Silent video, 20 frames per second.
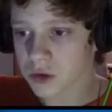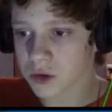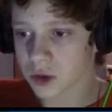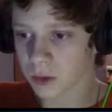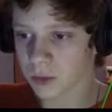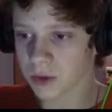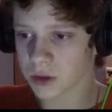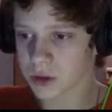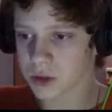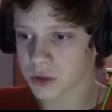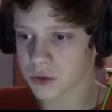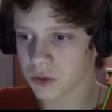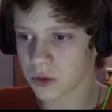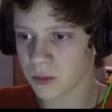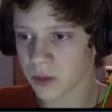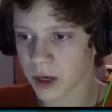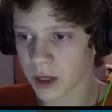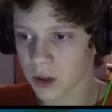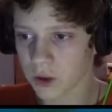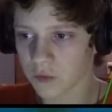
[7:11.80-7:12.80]
So I'm gonna swim
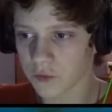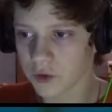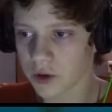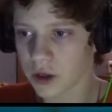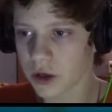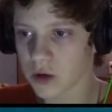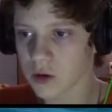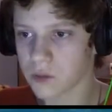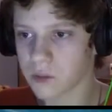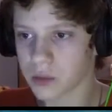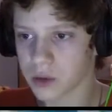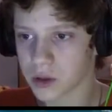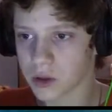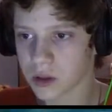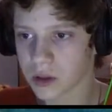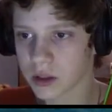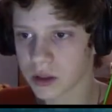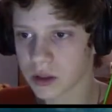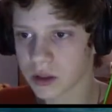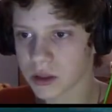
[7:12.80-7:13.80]
back over here, build
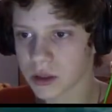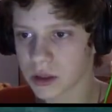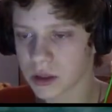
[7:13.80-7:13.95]
it,